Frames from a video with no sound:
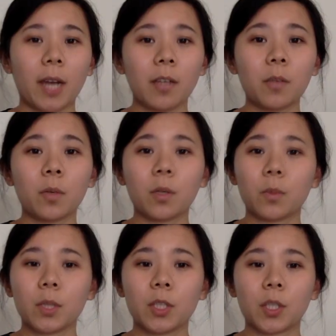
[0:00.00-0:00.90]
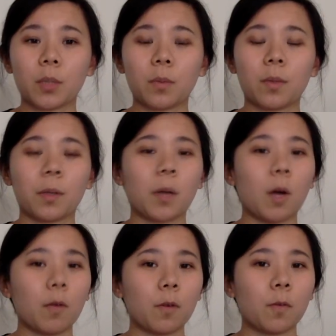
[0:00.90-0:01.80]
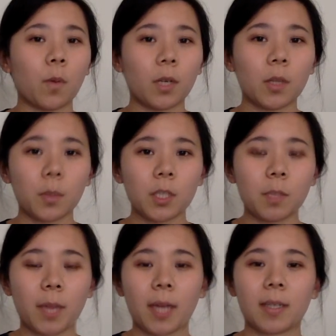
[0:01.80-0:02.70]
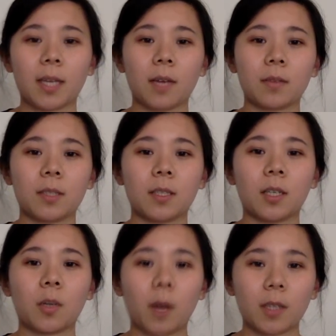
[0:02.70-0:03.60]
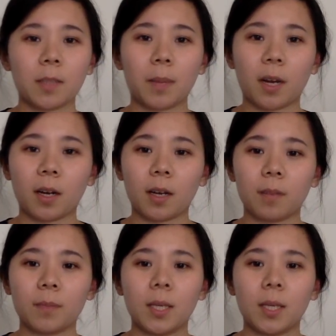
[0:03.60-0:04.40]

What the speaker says: to World War II, there were over 43 Japantowns across America,